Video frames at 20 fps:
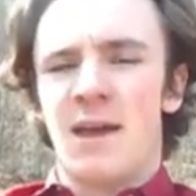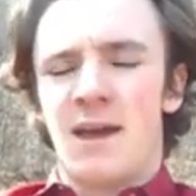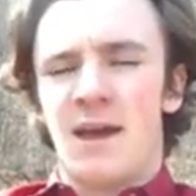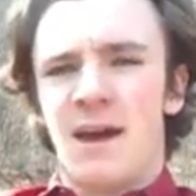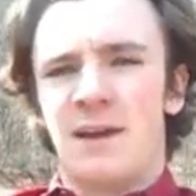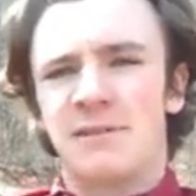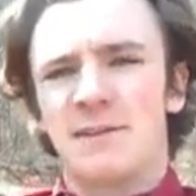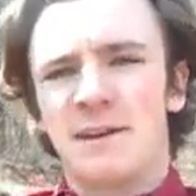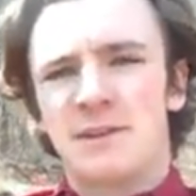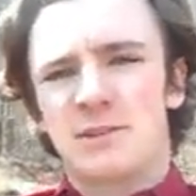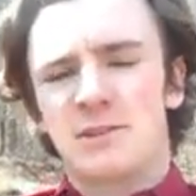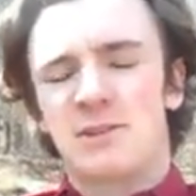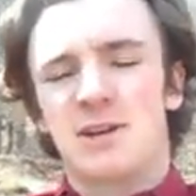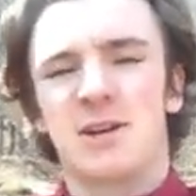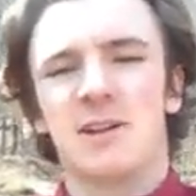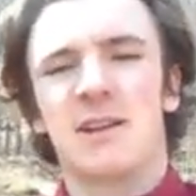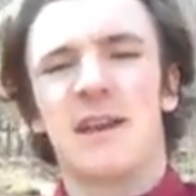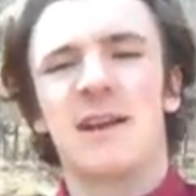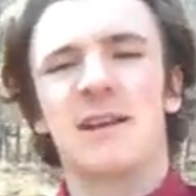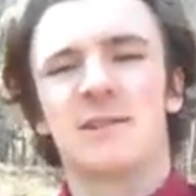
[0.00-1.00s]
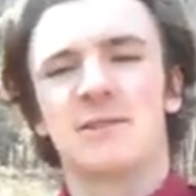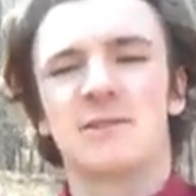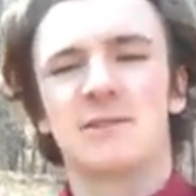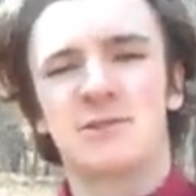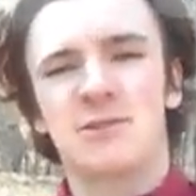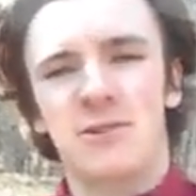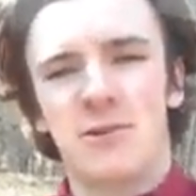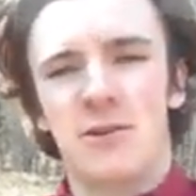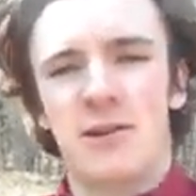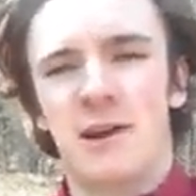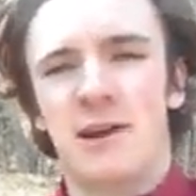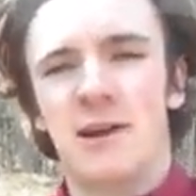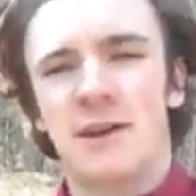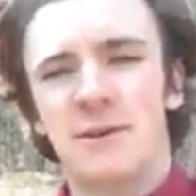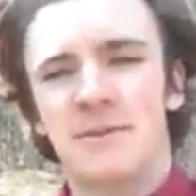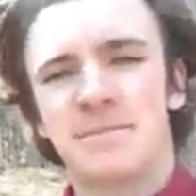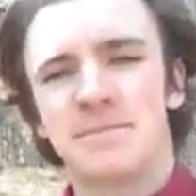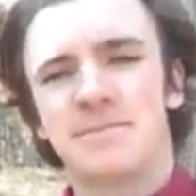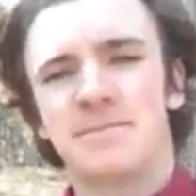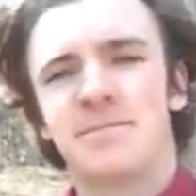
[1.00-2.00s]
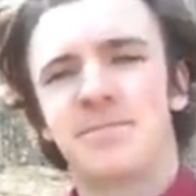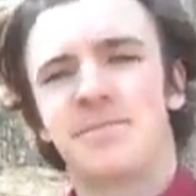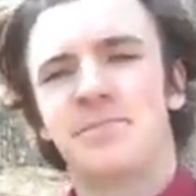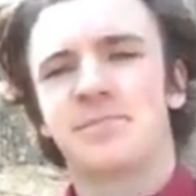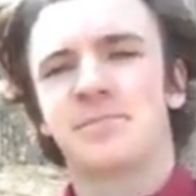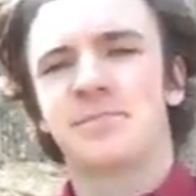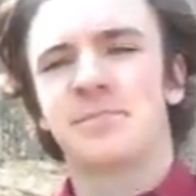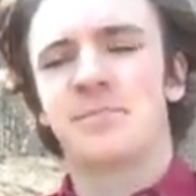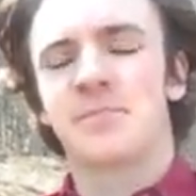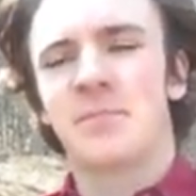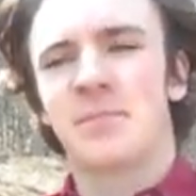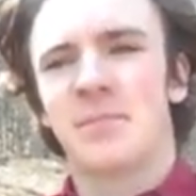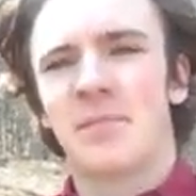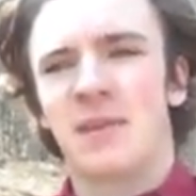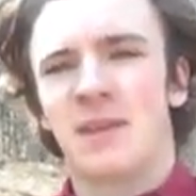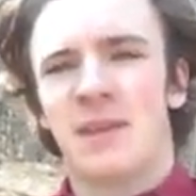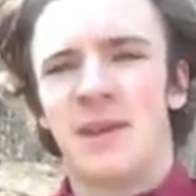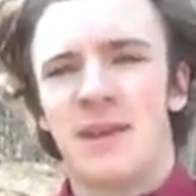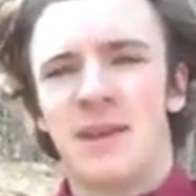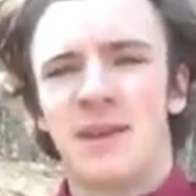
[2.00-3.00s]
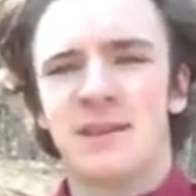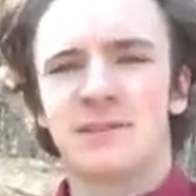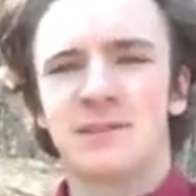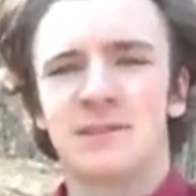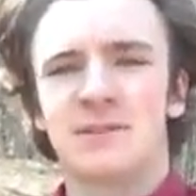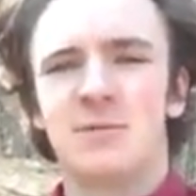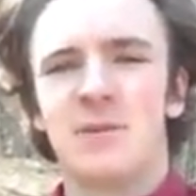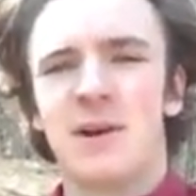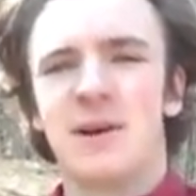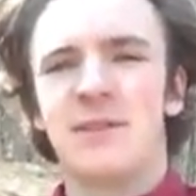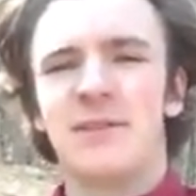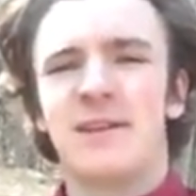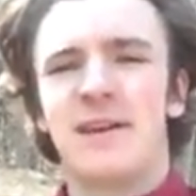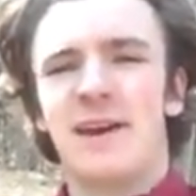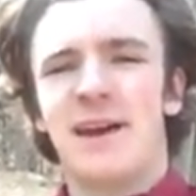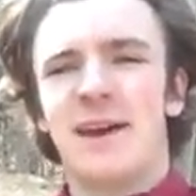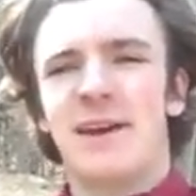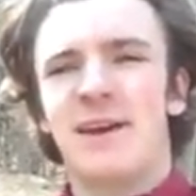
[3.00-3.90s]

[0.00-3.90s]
I'd like to relate a story. This is one that I